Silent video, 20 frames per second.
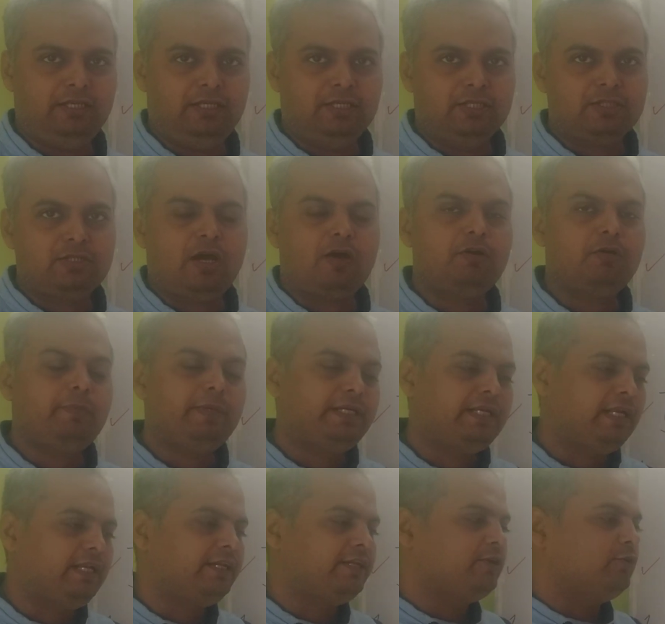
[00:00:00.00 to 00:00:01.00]
So I would be
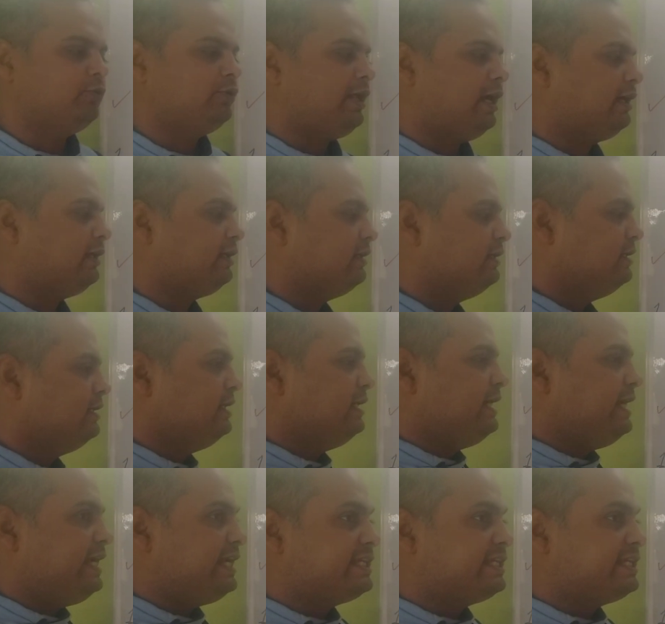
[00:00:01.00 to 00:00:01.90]
telling you that the